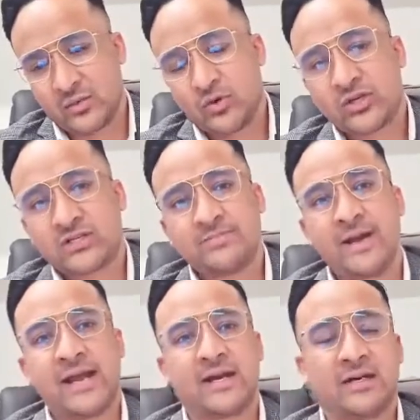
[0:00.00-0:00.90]
Well, it doesn't
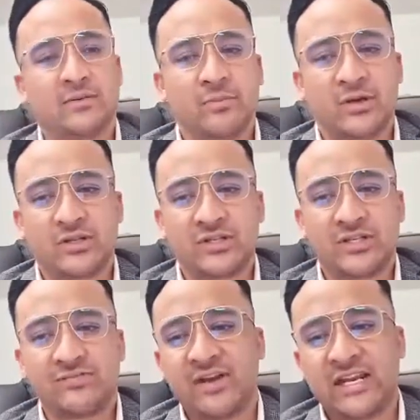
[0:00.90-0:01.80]
matter, because
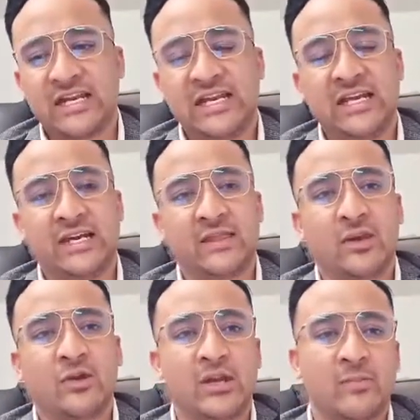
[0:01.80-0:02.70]
it's very clear that
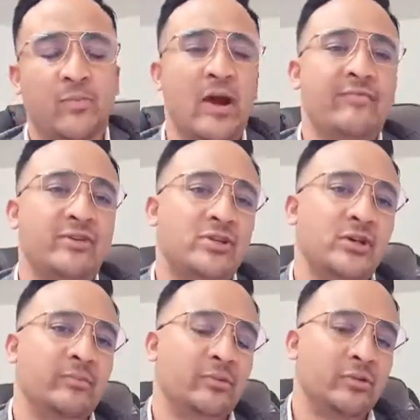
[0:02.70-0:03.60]
you can apply for
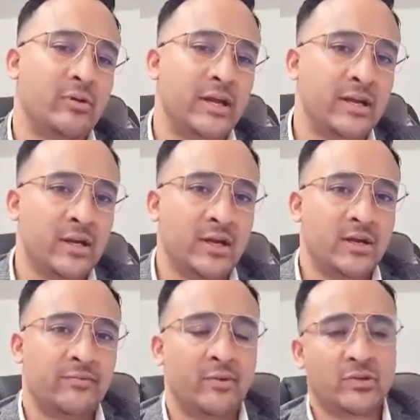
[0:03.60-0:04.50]
Stream 3
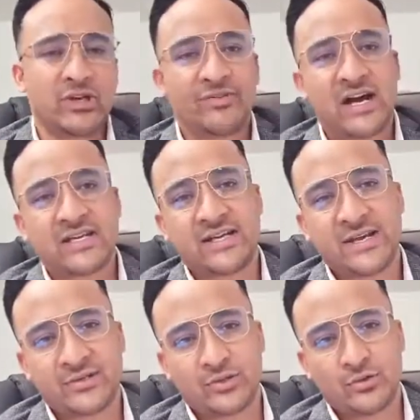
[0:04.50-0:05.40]
for whichever
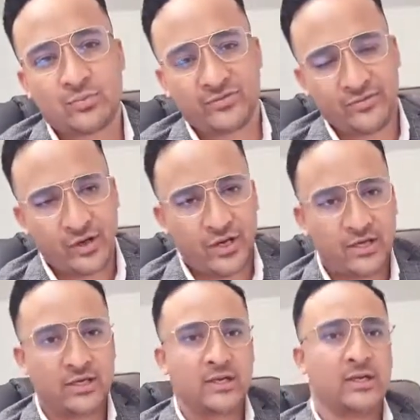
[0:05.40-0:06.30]
RDAs you prefer,
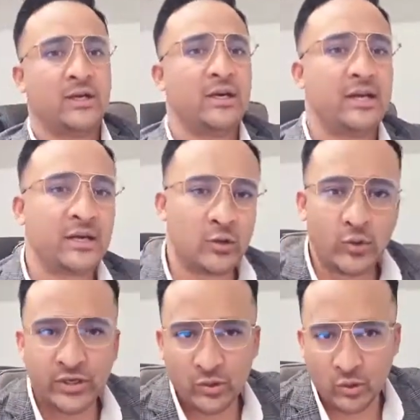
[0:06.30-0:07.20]

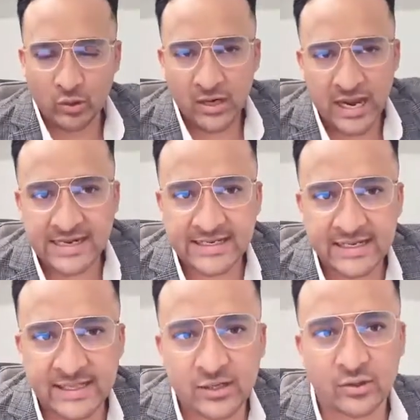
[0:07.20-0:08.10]
including your own
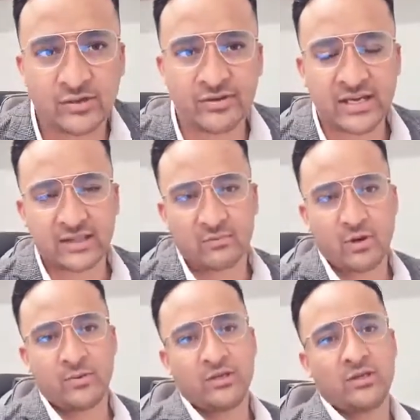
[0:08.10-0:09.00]
RDA that you're living at the
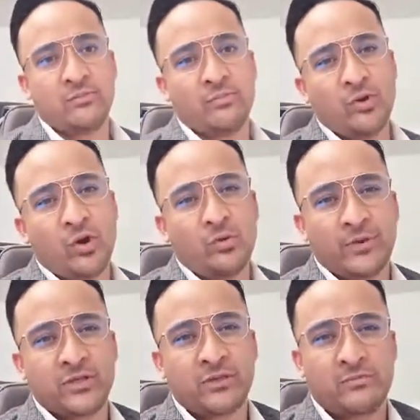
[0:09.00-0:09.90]
moment. Your
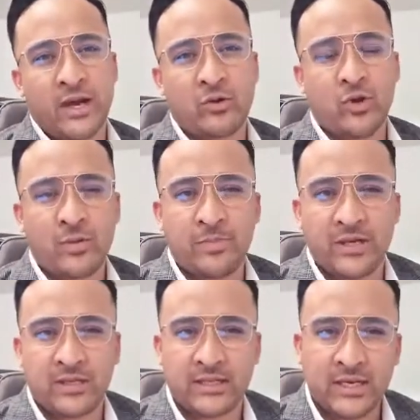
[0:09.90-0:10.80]
occupation might not be
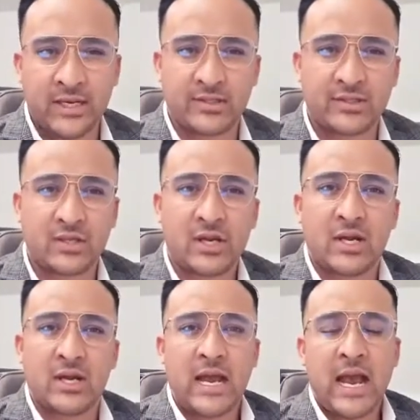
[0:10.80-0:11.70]
on the list.
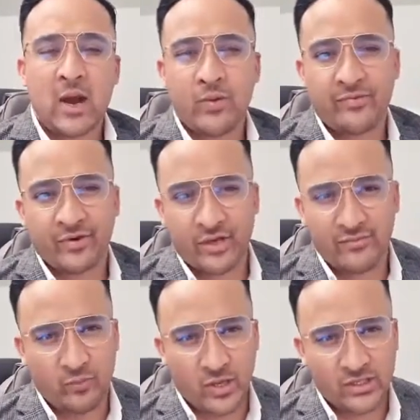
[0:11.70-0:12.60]
However,
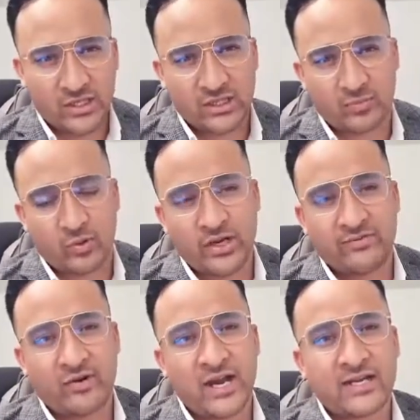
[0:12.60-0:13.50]
if once you get the
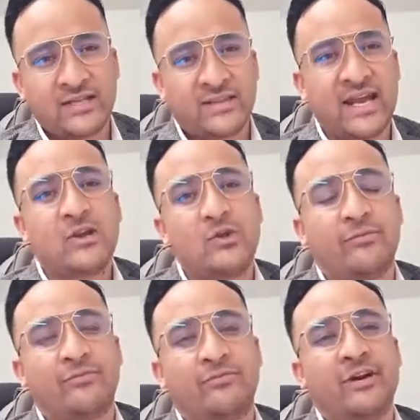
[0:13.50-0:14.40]
pre-invite, then you're
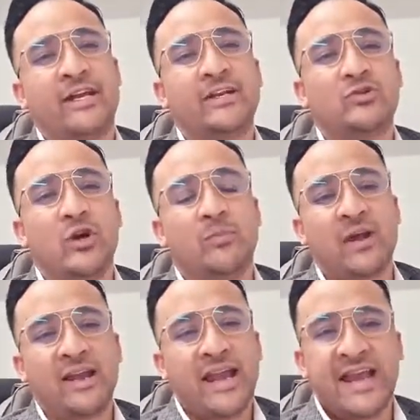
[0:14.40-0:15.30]
free to
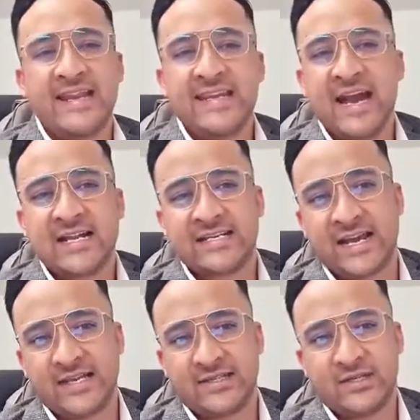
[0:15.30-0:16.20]
apply any
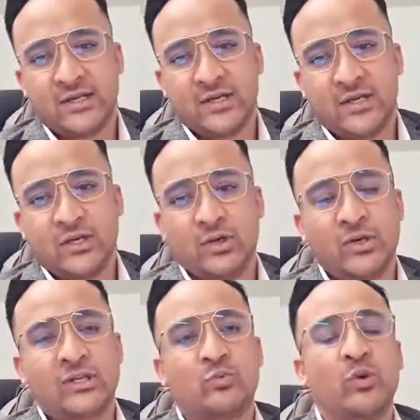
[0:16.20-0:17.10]
RDAs. Who
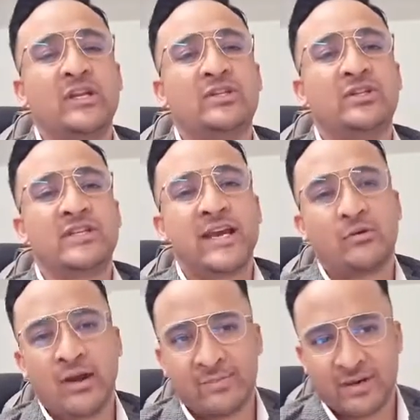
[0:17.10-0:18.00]
is willing to take
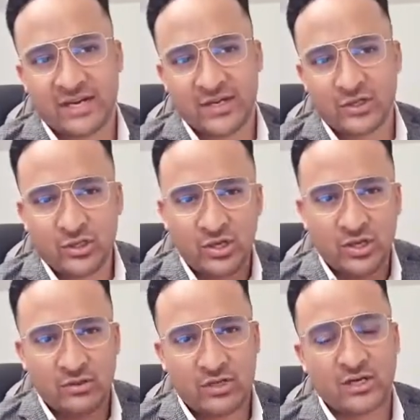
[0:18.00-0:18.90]
your application,
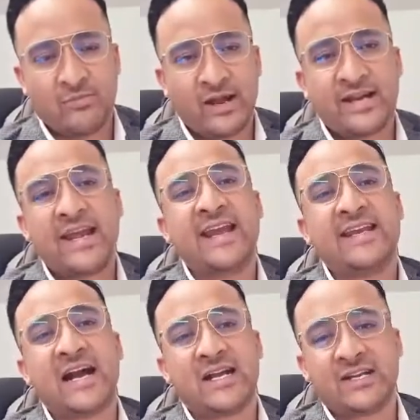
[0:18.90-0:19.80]
you can apply in
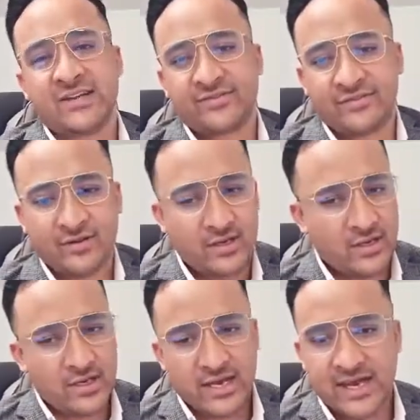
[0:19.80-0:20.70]
any RDAs.
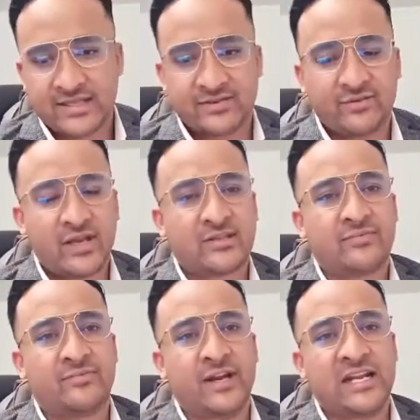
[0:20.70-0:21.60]
It's
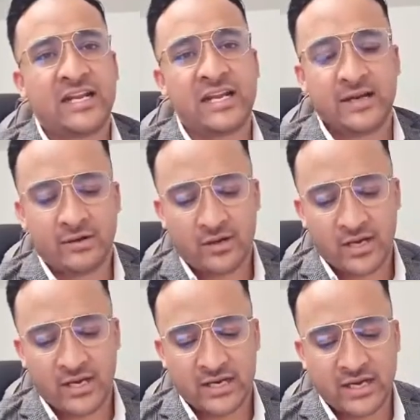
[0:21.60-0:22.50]
very clear
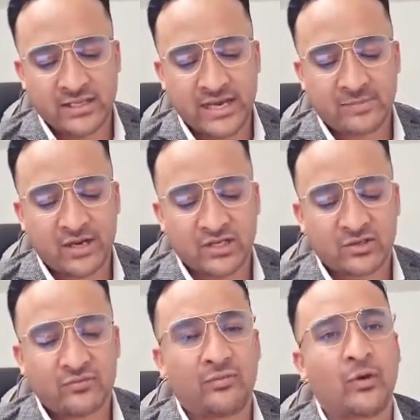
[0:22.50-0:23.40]
in the
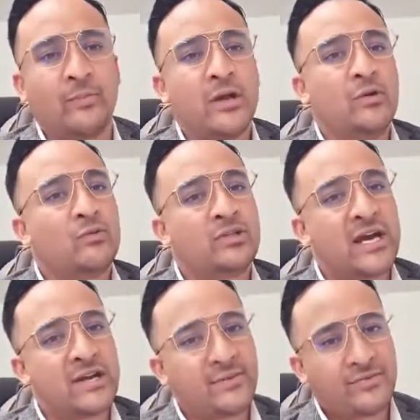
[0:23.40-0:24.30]
application form, which
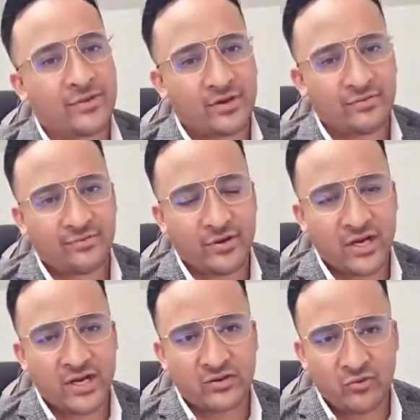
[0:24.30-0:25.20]
I sort of
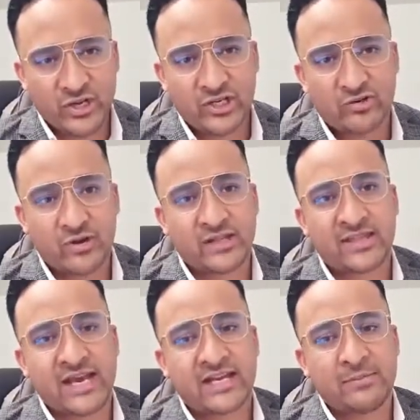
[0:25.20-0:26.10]
reiterate
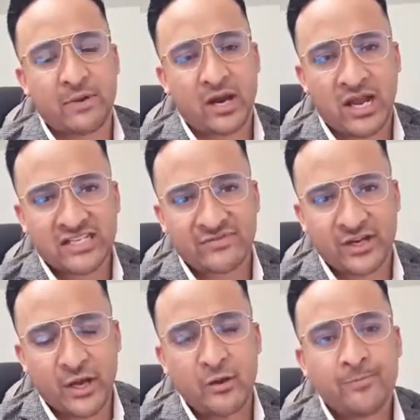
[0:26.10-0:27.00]
that in my last
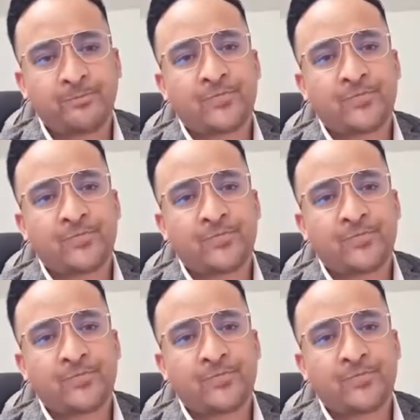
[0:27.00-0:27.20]
video.